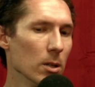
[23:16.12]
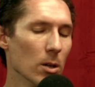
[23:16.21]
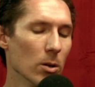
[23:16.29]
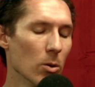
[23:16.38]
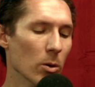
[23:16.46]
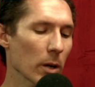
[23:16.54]

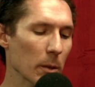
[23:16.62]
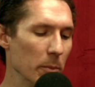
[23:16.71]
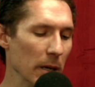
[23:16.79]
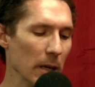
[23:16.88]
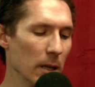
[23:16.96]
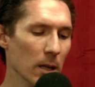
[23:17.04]
Or like
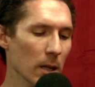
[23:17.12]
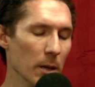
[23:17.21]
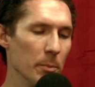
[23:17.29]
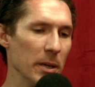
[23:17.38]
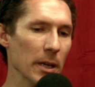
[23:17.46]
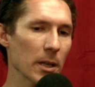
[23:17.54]
being in the,
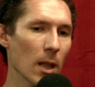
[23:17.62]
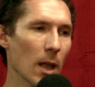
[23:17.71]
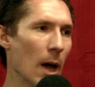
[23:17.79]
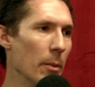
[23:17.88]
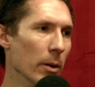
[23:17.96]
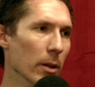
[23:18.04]
being in the
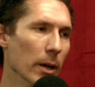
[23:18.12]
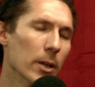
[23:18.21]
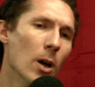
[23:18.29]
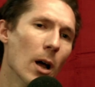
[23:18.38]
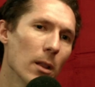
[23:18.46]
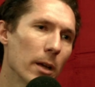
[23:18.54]
library. Like,
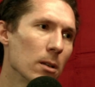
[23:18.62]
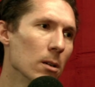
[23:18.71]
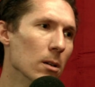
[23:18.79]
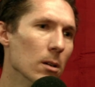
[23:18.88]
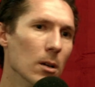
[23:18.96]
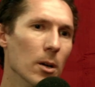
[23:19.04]
no, I like
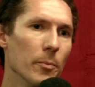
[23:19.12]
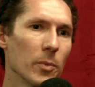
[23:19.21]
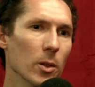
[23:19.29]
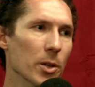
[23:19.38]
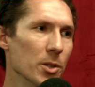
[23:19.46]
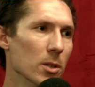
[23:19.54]
to
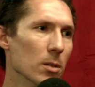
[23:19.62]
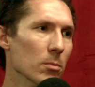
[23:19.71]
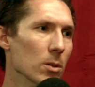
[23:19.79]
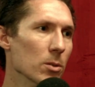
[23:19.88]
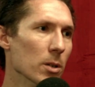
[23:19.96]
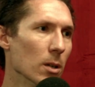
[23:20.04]
listen to
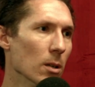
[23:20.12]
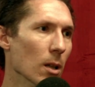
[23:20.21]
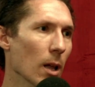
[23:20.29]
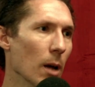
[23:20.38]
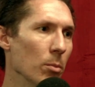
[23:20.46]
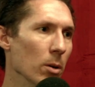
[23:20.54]
music in the
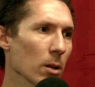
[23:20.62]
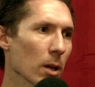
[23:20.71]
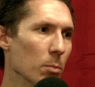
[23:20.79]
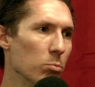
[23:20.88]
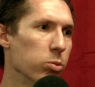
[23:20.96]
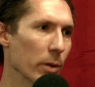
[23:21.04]
library
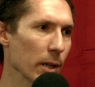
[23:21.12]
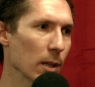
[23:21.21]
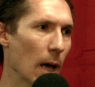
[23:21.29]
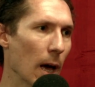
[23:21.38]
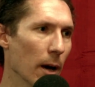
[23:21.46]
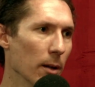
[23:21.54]
like pretty
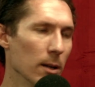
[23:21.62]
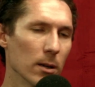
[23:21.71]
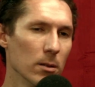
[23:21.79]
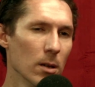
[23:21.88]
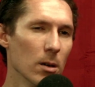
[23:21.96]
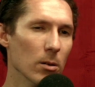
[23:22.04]
loud.
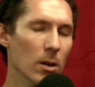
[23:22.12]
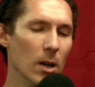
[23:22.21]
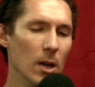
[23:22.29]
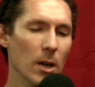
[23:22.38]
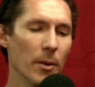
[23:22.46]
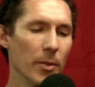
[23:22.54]
Like, no.
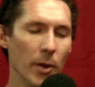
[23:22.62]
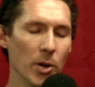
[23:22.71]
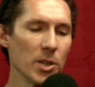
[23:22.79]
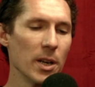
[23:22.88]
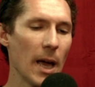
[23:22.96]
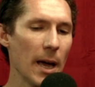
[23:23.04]
Yeah. There's
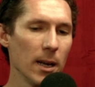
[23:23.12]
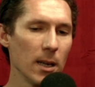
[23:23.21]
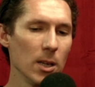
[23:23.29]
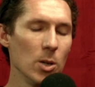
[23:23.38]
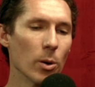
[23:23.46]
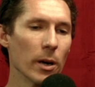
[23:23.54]
an
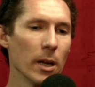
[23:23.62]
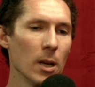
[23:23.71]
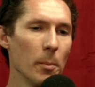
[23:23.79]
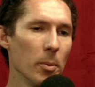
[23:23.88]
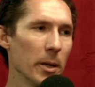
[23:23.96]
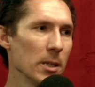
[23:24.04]
etiquette. You are in
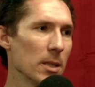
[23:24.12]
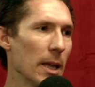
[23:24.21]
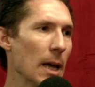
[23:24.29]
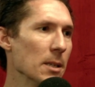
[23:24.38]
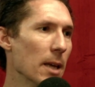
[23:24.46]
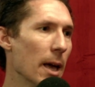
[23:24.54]
a place that
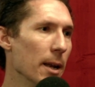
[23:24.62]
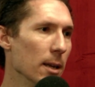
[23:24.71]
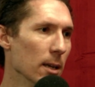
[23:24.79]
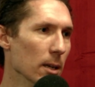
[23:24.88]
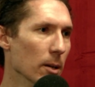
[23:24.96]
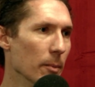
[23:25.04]
has
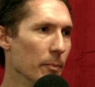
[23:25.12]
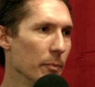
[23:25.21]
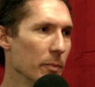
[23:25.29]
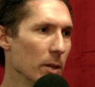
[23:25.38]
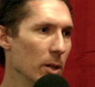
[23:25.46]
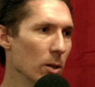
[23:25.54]
etiquette.
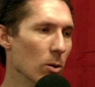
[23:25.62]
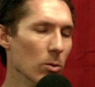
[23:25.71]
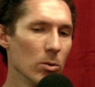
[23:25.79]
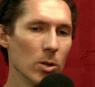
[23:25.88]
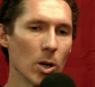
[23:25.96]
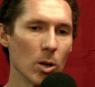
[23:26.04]
Yes. You
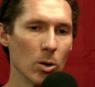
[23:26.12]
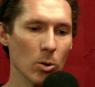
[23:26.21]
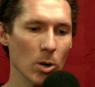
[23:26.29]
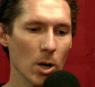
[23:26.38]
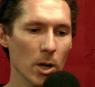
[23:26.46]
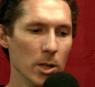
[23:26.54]
don't
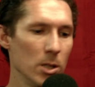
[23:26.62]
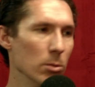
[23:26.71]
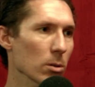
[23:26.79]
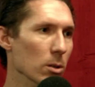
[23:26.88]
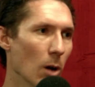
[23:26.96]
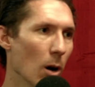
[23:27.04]
go to
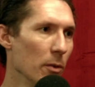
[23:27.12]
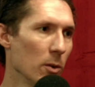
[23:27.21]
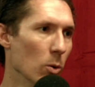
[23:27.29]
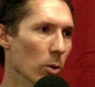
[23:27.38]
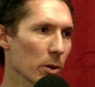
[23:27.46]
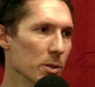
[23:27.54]
a golf
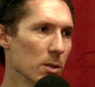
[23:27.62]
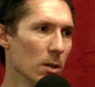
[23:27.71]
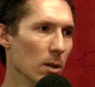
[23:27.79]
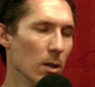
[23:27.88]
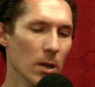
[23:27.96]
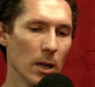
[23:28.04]
course
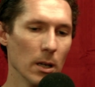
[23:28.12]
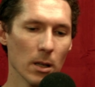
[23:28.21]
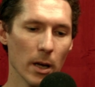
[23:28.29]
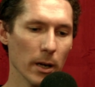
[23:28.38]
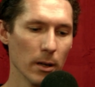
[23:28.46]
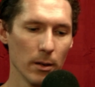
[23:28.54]
and
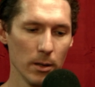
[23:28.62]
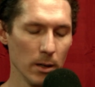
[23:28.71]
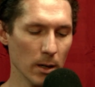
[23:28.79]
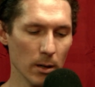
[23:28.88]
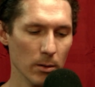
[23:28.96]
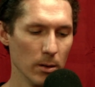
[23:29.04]
like, you
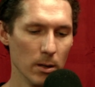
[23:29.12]
know,